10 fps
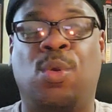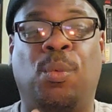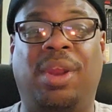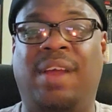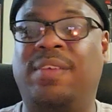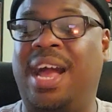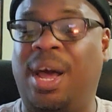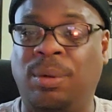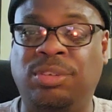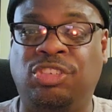Whatever
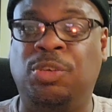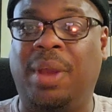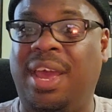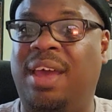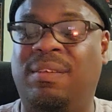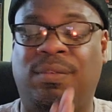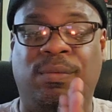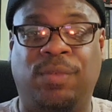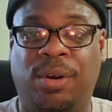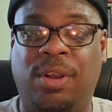house you have
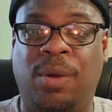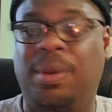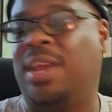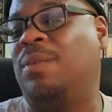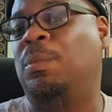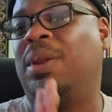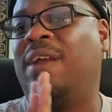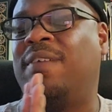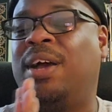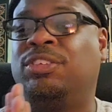Virgo in,
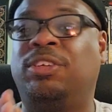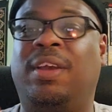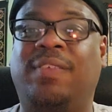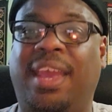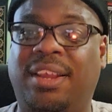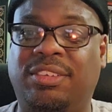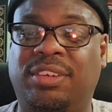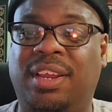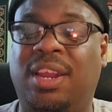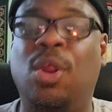whatever house you have
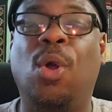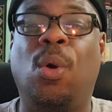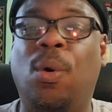Cancer in,